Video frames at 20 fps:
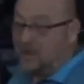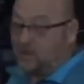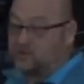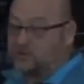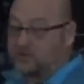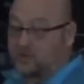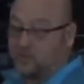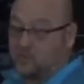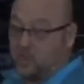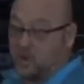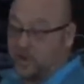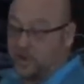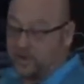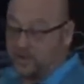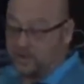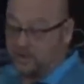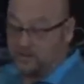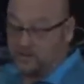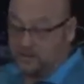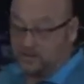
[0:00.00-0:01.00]
to go
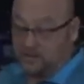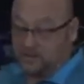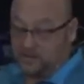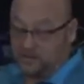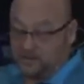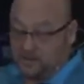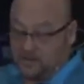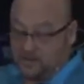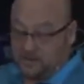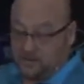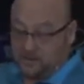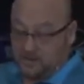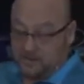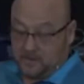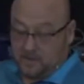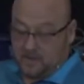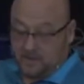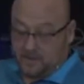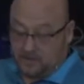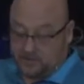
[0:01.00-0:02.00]
somewhere.
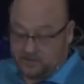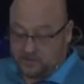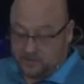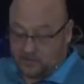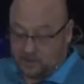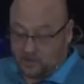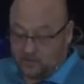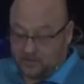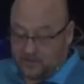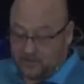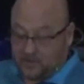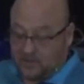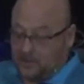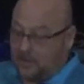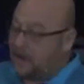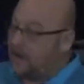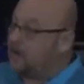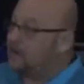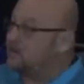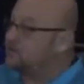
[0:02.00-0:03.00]
Listen to me.
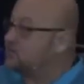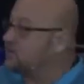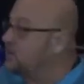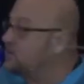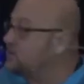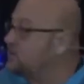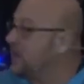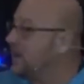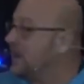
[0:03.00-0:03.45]
She